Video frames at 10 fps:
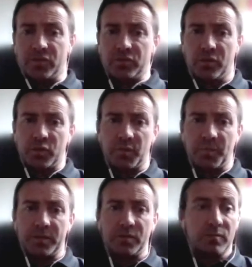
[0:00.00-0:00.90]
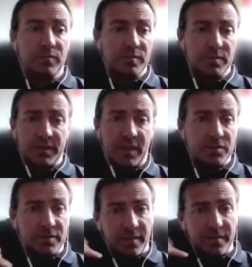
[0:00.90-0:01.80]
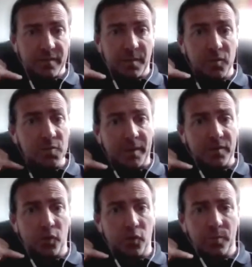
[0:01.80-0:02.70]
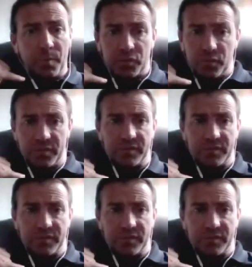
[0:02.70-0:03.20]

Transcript: installers we speak to tell us that they just pick the phone up.